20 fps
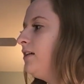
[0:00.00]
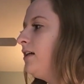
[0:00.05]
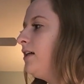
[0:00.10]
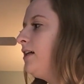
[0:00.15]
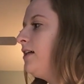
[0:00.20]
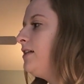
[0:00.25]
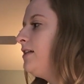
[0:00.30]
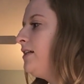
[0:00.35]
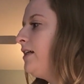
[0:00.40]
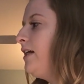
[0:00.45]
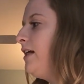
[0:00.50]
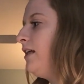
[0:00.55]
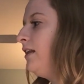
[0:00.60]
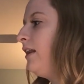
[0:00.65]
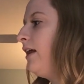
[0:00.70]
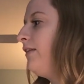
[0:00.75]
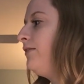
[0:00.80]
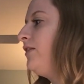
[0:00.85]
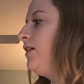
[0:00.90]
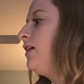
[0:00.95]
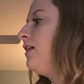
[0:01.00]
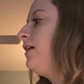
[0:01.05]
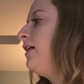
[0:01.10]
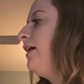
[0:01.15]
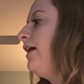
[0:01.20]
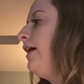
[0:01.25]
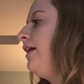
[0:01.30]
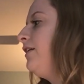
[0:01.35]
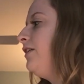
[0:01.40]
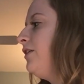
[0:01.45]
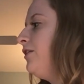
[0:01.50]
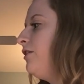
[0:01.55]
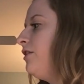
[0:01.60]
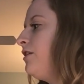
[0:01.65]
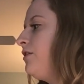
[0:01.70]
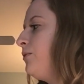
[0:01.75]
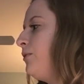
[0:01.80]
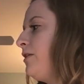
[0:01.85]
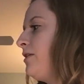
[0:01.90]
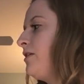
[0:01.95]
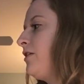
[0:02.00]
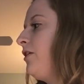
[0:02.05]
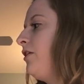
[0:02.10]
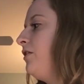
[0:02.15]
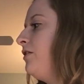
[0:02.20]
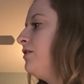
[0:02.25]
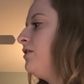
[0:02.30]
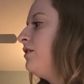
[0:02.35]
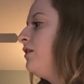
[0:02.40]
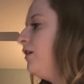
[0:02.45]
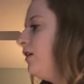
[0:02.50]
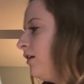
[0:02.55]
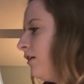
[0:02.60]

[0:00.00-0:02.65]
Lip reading: A seed left clinging to his whiskers